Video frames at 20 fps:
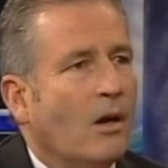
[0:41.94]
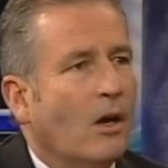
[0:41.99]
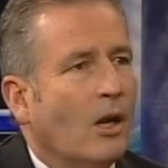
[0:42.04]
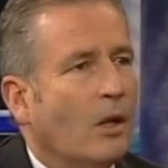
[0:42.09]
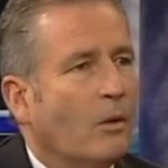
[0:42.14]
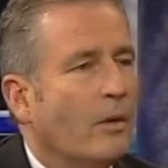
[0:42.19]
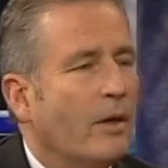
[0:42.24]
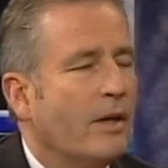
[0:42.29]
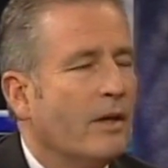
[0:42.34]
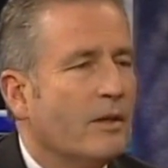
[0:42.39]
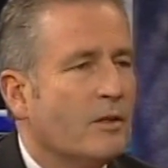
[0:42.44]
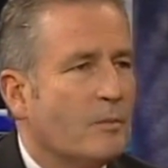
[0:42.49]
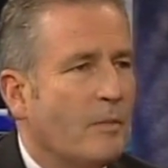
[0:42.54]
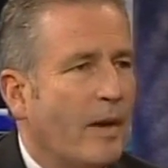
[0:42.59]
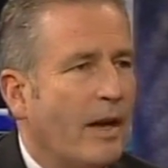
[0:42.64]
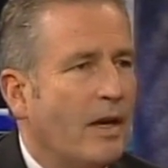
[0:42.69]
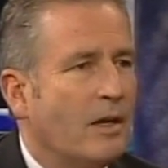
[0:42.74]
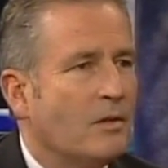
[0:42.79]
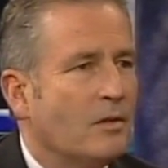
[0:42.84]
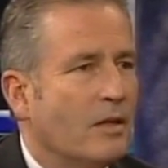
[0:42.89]
all the way into
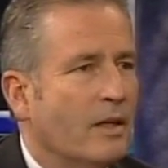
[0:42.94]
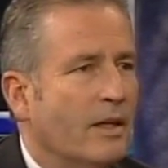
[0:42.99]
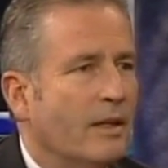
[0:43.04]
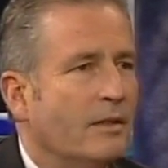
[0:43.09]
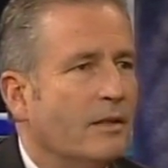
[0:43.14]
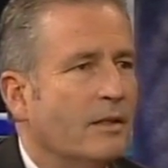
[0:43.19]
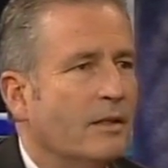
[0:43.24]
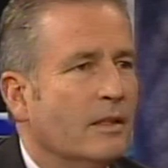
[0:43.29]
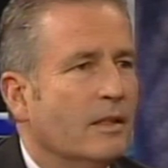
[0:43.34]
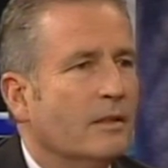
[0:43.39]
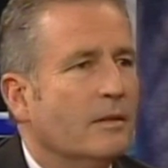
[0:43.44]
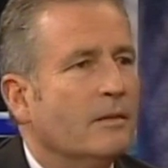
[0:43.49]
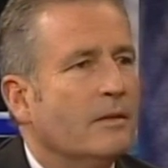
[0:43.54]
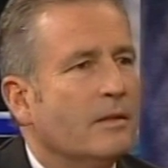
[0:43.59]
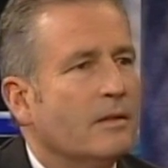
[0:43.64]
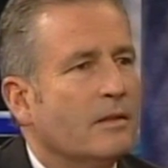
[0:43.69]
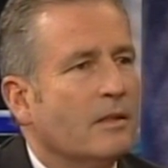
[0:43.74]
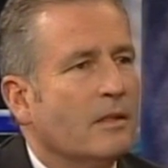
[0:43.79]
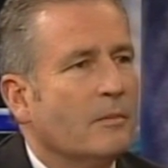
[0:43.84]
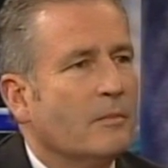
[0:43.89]
Spanish Lake to
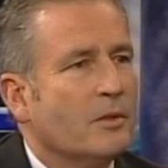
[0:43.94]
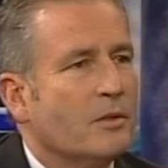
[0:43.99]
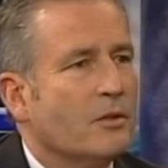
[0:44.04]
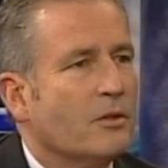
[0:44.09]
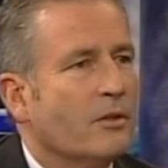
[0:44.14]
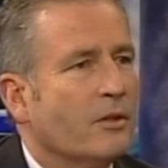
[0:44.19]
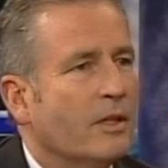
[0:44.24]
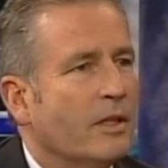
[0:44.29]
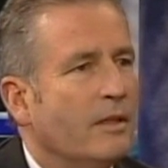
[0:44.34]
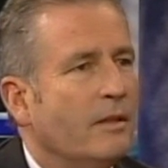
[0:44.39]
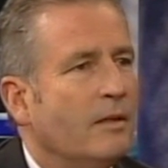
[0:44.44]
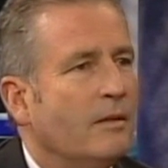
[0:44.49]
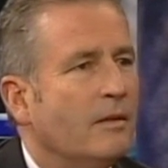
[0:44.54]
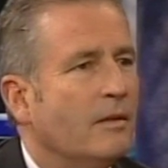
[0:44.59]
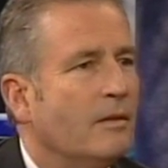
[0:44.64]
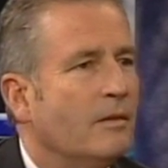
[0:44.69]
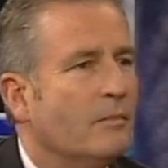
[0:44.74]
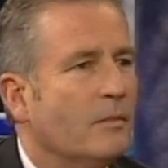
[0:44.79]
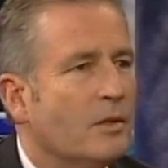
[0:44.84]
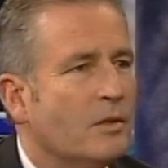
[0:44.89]
the Missouri,
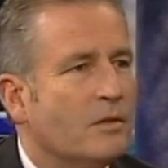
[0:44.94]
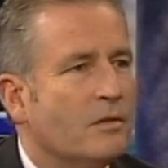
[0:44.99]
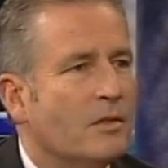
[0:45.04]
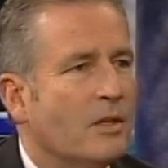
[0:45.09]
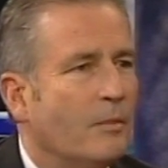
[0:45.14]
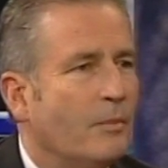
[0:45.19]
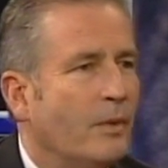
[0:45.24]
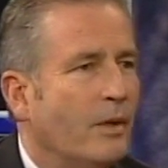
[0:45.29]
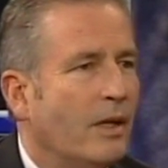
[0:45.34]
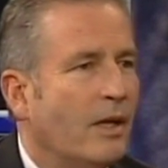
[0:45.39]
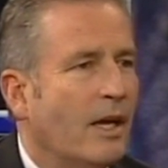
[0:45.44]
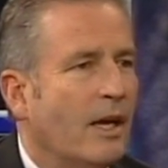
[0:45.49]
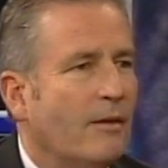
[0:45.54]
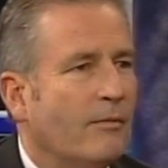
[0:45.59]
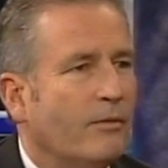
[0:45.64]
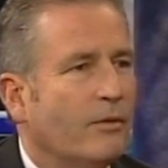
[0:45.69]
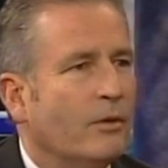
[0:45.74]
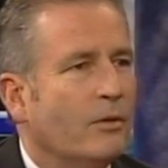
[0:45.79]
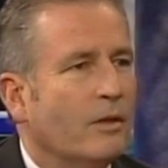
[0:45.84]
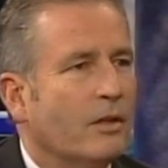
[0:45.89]
Mississippi
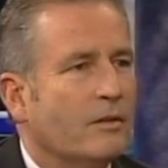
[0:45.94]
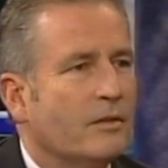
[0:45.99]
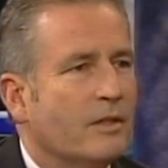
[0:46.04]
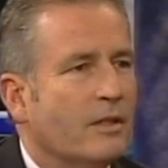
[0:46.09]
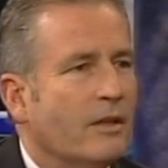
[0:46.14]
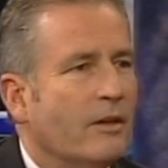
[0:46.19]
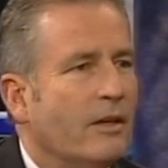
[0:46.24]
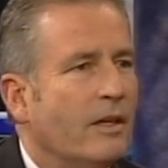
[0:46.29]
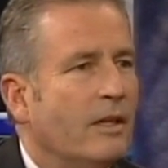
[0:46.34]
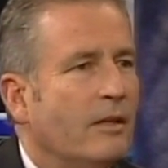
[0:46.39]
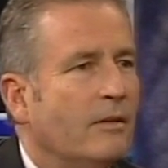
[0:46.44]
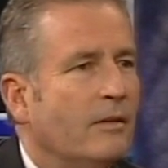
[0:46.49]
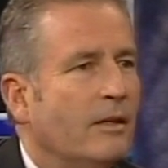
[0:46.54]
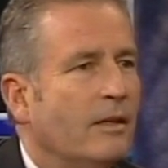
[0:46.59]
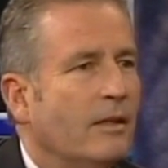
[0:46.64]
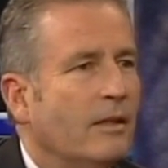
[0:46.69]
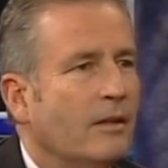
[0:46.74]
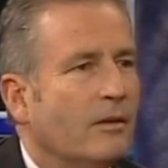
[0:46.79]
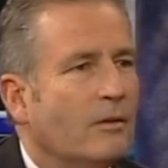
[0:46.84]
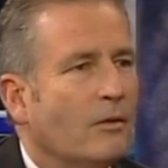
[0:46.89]
confluence area,
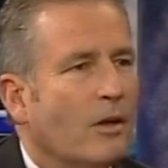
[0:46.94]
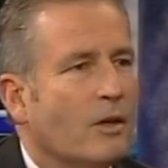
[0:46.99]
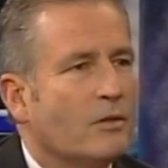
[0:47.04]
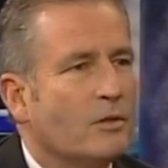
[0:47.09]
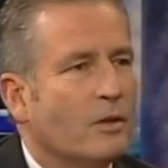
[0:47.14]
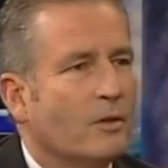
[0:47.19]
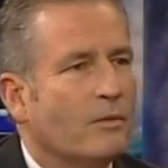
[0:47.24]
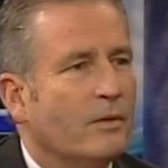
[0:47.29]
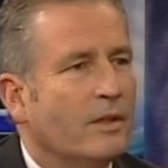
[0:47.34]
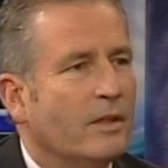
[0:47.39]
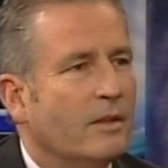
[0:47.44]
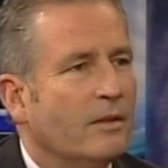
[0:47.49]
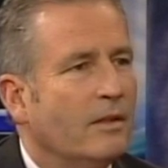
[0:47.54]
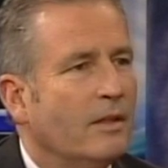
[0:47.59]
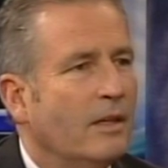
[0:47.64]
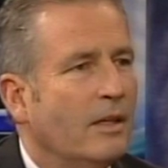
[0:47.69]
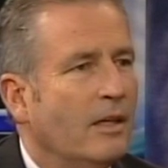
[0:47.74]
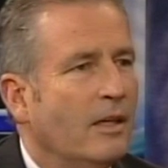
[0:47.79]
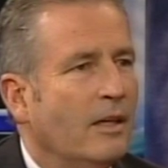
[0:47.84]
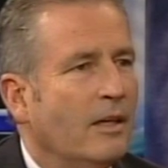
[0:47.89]
cross over to
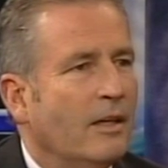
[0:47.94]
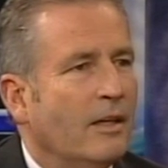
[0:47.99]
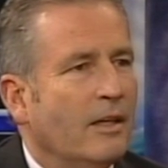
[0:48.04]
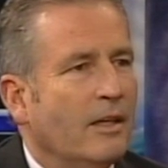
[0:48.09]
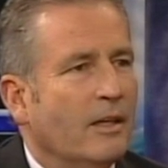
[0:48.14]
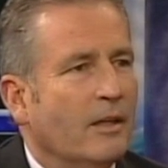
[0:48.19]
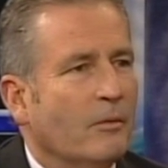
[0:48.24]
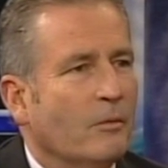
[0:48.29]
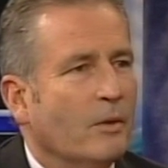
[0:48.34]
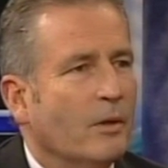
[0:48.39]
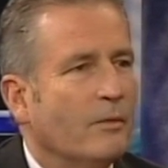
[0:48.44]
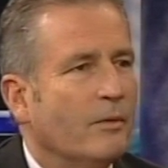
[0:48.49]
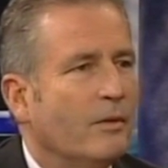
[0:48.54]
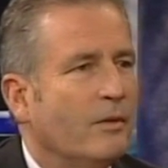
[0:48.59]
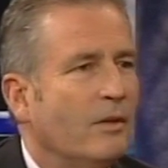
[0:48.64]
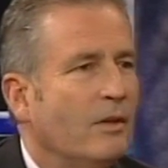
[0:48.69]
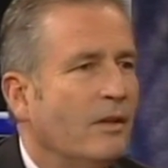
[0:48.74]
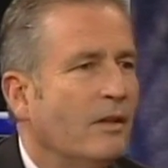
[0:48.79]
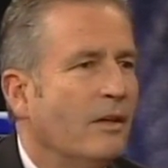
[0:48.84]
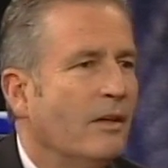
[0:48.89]
the
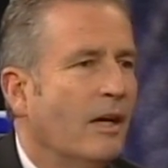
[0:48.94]
river,